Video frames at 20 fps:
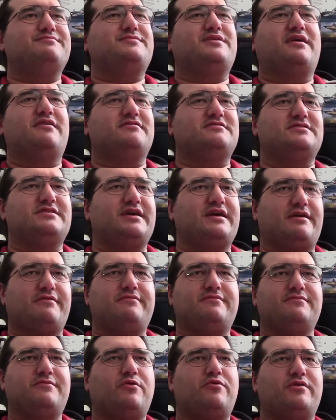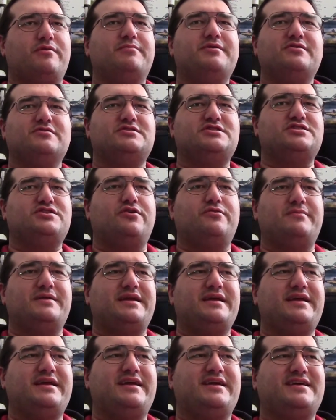obviously I've only built so
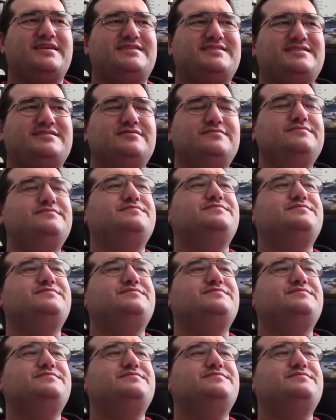many kits.